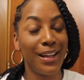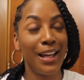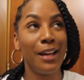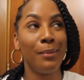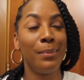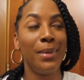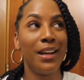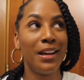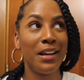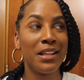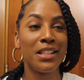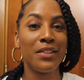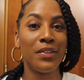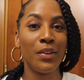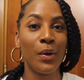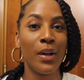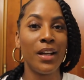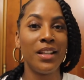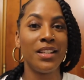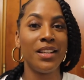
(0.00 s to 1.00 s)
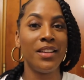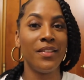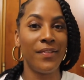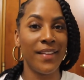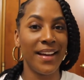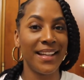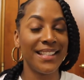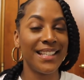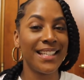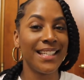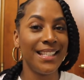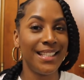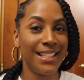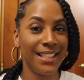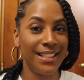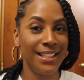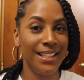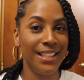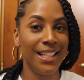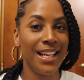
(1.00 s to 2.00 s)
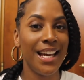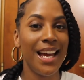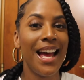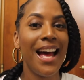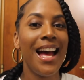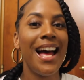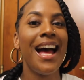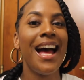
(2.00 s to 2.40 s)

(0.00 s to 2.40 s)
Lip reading: Like, because of going to the Vatican City,